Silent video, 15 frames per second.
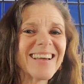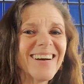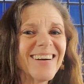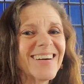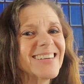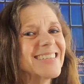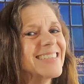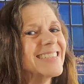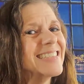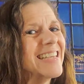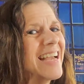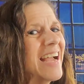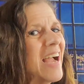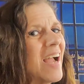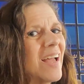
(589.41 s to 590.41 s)
Guys,
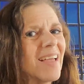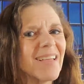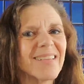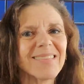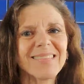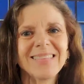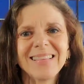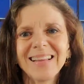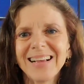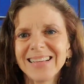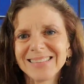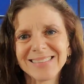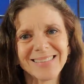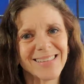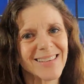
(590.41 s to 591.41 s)

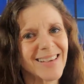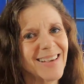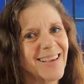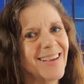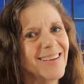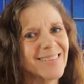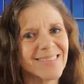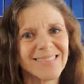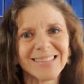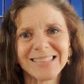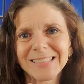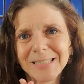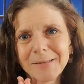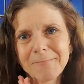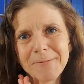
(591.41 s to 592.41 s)
let's get
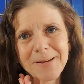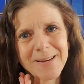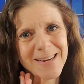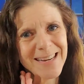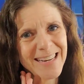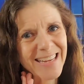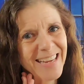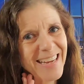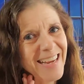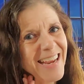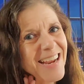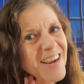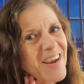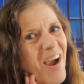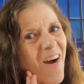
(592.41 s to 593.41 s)
this
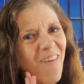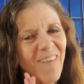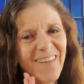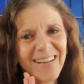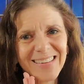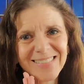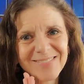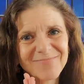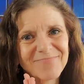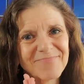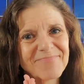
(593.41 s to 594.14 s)
community going.